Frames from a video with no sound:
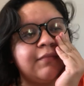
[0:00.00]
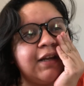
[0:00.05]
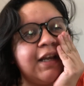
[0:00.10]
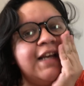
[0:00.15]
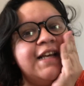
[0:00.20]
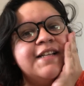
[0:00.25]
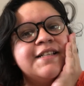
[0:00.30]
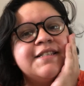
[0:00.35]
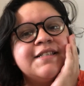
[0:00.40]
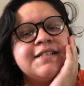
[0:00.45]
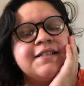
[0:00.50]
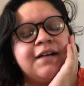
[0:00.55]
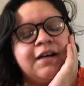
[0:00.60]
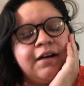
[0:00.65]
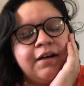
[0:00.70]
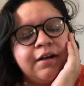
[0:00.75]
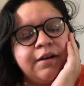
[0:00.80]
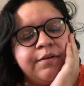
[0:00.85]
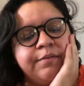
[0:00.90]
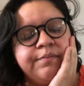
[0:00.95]
It's
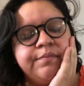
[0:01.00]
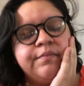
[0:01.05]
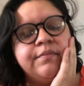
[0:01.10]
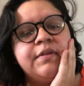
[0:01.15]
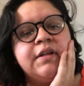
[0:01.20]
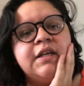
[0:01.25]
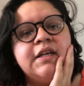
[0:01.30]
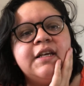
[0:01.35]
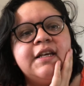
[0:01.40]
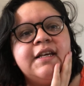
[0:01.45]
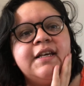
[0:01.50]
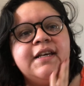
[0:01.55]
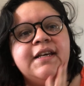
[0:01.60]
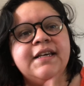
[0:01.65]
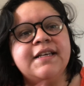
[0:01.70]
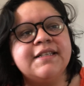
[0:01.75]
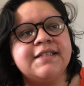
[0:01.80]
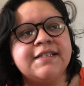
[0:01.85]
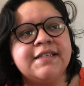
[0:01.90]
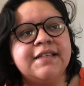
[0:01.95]
in
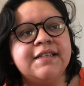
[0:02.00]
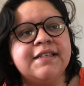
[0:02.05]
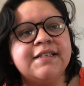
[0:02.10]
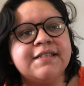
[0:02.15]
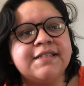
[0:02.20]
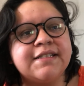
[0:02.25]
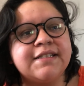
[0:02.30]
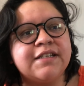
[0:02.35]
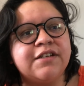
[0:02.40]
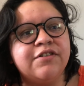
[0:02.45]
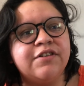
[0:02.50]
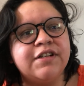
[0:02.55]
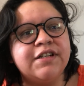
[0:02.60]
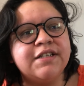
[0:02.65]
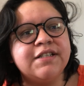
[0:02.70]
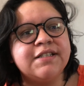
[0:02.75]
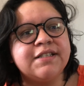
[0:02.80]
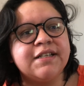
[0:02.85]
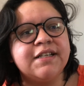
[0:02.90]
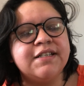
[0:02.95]
the series.
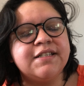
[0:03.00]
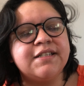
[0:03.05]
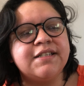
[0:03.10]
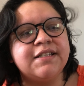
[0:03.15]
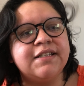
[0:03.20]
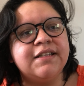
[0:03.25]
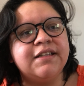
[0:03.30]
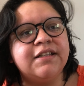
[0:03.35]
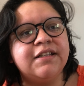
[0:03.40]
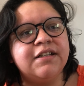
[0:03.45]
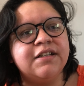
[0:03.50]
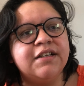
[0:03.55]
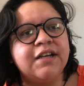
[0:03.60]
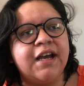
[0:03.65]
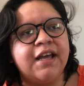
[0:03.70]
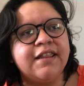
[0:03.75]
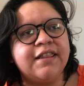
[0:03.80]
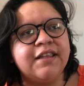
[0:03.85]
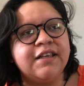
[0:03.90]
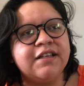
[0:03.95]
I
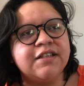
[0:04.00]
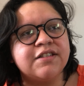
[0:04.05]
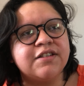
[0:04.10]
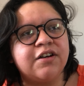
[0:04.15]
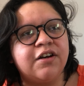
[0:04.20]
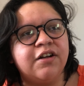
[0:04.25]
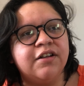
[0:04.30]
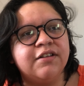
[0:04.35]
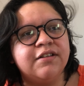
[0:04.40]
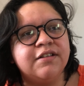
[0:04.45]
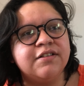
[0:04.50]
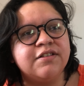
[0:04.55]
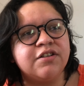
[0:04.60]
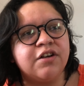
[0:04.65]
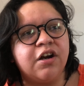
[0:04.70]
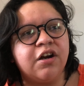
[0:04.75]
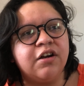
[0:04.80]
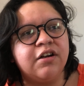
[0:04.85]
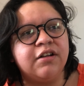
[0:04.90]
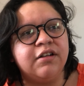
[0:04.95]
think it's called the
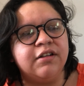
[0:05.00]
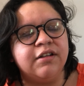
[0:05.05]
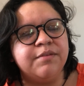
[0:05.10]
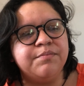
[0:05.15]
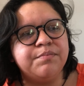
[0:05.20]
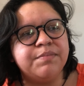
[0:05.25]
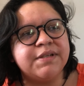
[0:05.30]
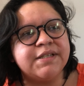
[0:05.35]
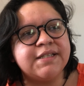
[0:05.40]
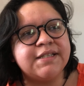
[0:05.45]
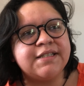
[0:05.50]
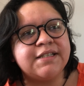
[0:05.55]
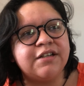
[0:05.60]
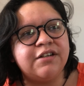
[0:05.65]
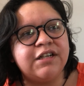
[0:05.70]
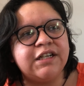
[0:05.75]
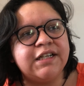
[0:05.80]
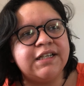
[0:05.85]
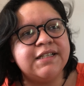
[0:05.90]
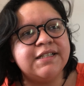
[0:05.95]
Dark Olympus
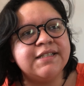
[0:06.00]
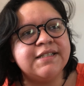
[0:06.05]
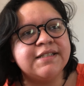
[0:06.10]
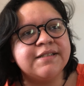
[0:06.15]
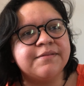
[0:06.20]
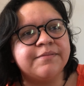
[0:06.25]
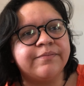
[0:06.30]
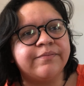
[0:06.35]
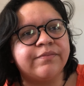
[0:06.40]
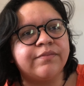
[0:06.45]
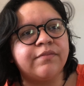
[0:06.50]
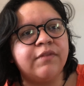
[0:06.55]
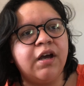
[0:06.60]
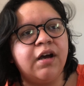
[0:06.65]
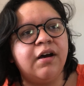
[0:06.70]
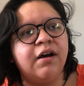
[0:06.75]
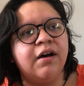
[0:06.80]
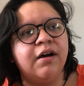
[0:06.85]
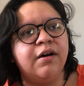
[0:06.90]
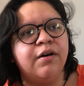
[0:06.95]
series,
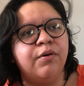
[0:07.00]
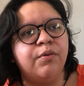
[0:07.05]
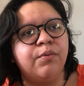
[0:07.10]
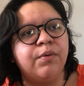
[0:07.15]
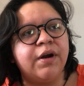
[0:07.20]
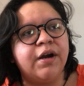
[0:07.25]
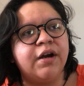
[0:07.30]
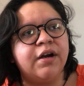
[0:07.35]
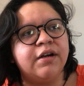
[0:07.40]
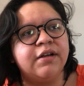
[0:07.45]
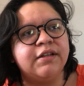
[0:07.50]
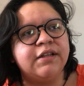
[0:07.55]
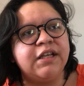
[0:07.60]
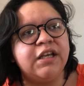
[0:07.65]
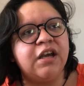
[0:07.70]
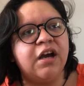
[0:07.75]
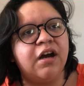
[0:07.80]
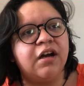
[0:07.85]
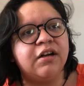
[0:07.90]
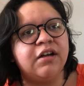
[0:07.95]
where Neon